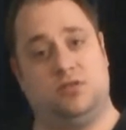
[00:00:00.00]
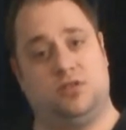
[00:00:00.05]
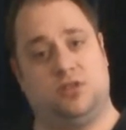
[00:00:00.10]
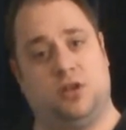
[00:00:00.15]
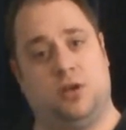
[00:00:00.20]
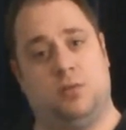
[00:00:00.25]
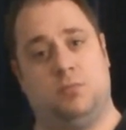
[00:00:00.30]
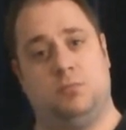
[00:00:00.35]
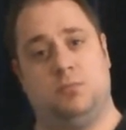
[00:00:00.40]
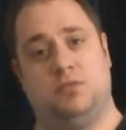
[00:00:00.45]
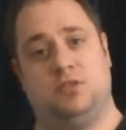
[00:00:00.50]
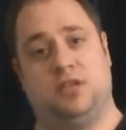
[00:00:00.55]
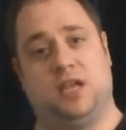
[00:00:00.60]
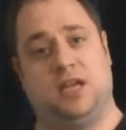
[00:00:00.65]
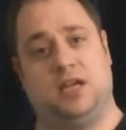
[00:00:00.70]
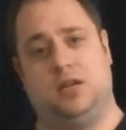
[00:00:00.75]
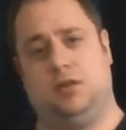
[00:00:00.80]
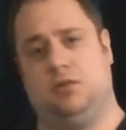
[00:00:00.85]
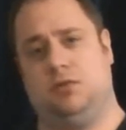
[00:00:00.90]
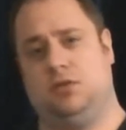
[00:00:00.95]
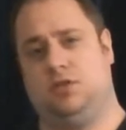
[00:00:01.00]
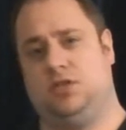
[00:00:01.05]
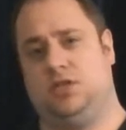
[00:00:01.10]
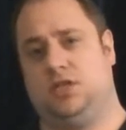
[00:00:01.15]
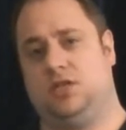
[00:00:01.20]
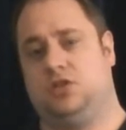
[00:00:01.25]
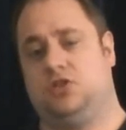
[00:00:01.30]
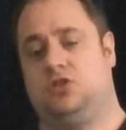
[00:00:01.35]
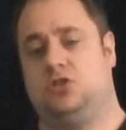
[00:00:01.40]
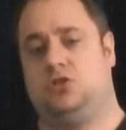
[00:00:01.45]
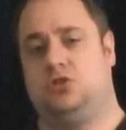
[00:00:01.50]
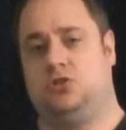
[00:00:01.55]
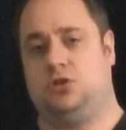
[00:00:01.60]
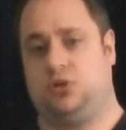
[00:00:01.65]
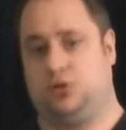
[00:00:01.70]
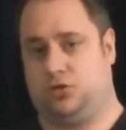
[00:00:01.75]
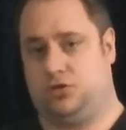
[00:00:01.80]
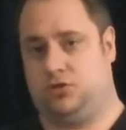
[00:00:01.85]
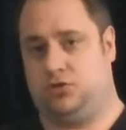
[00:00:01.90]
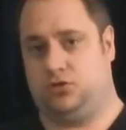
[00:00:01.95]
some psychological stru
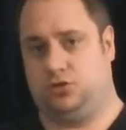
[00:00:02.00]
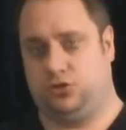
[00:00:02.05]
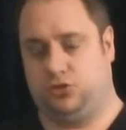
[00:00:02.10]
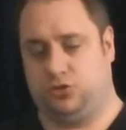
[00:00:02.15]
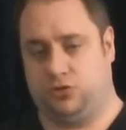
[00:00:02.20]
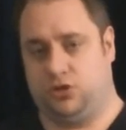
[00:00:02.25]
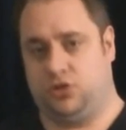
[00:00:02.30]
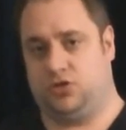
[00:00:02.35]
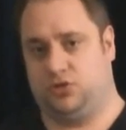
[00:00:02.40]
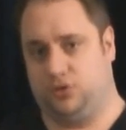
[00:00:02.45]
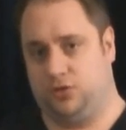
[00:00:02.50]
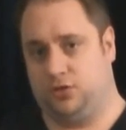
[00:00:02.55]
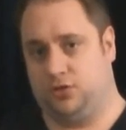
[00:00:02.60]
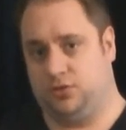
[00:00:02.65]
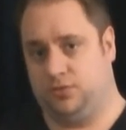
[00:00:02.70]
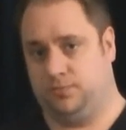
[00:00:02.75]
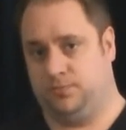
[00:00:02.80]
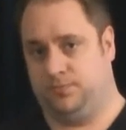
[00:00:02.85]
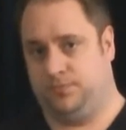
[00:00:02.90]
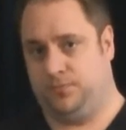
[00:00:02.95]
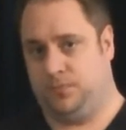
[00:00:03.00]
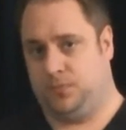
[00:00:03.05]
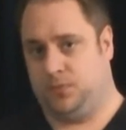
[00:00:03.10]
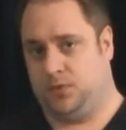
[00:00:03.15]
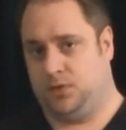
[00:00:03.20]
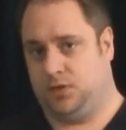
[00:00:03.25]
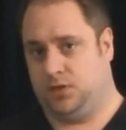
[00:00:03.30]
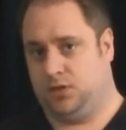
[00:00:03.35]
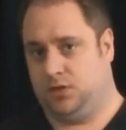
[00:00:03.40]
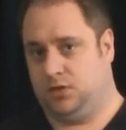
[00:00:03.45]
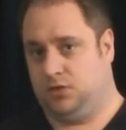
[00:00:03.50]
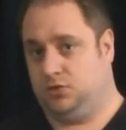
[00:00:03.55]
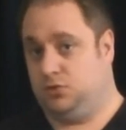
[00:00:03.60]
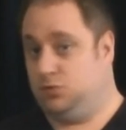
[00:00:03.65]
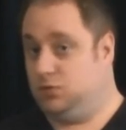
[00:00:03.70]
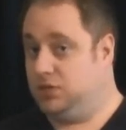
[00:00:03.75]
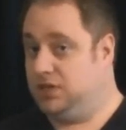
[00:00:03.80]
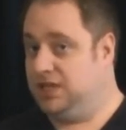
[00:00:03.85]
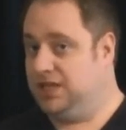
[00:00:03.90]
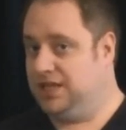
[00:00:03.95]
structure to
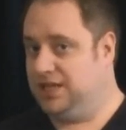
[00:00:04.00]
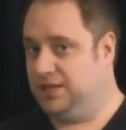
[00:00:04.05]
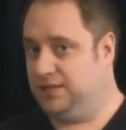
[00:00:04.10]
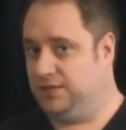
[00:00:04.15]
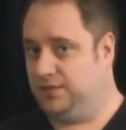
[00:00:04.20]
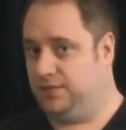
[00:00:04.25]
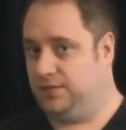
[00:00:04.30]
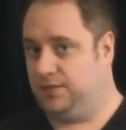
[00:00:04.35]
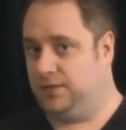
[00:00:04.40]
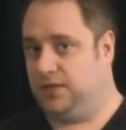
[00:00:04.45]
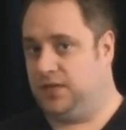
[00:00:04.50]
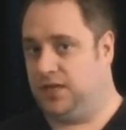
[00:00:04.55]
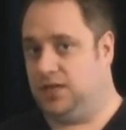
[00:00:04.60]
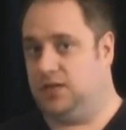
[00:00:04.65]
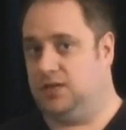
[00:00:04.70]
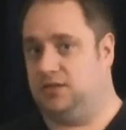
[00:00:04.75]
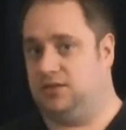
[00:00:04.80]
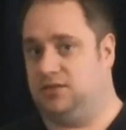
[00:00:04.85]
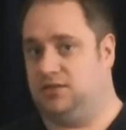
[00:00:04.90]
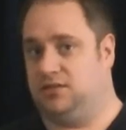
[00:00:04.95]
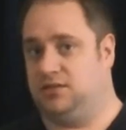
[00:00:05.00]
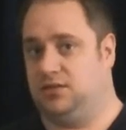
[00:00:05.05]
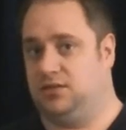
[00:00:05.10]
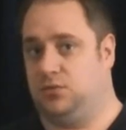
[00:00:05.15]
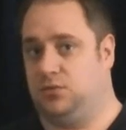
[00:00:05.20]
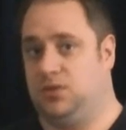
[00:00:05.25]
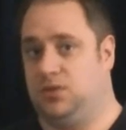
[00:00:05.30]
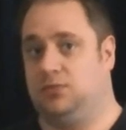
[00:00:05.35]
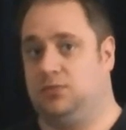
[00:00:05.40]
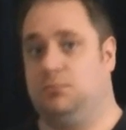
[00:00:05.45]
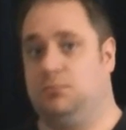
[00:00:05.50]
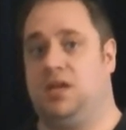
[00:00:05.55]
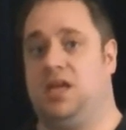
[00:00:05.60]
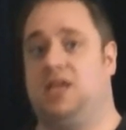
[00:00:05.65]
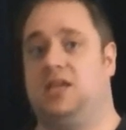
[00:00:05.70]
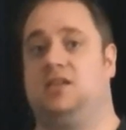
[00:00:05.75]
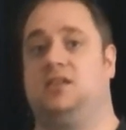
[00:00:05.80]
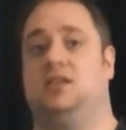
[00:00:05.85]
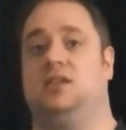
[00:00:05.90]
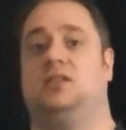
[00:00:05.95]
live in it what
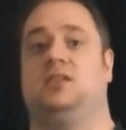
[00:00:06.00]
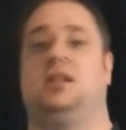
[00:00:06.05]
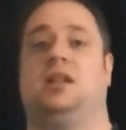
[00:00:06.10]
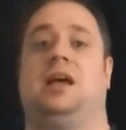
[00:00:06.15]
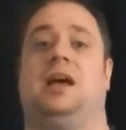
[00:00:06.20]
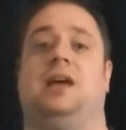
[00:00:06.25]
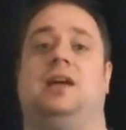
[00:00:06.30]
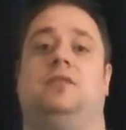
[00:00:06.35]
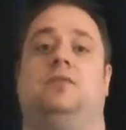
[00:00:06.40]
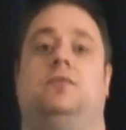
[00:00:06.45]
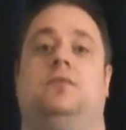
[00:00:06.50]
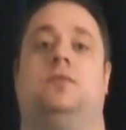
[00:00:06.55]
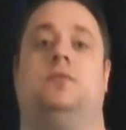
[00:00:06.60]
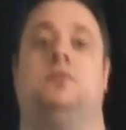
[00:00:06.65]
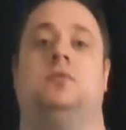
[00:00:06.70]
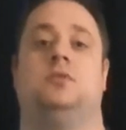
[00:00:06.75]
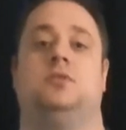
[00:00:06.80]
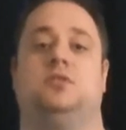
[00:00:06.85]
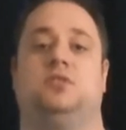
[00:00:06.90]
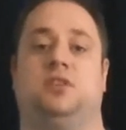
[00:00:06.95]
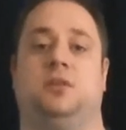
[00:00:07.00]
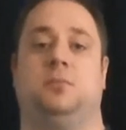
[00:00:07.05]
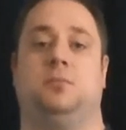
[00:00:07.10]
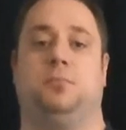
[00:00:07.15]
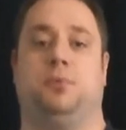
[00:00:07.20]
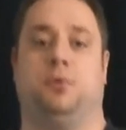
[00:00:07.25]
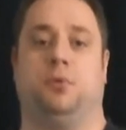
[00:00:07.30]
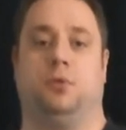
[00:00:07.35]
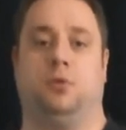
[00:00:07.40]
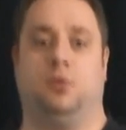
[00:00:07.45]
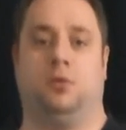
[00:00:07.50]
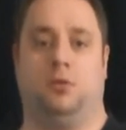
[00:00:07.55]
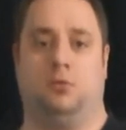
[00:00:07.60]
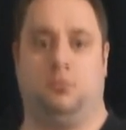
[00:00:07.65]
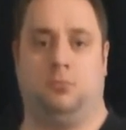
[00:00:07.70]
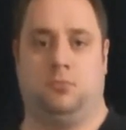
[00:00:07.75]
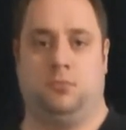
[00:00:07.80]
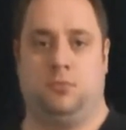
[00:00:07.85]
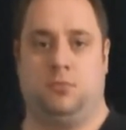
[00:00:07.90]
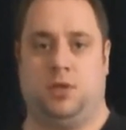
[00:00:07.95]
makes his life simple
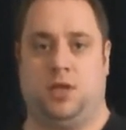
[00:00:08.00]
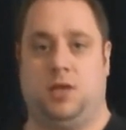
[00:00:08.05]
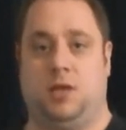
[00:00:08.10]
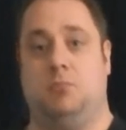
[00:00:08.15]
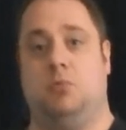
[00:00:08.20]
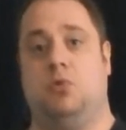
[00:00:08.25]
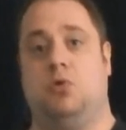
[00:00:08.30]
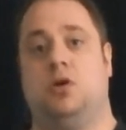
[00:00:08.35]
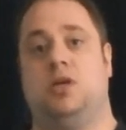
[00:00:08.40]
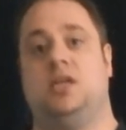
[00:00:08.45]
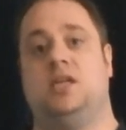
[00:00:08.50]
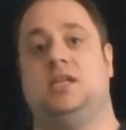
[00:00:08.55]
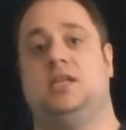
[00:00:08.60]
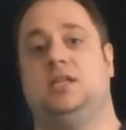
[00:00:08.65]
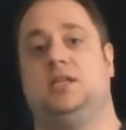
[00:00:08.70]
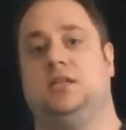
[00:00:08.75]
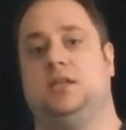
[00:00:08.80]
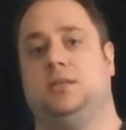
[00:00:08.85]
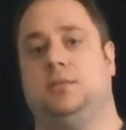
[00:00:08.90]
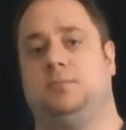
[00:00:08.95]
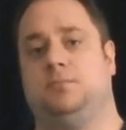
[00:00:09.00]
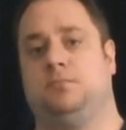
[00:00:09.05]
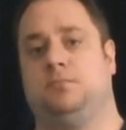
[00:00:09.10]
and more easy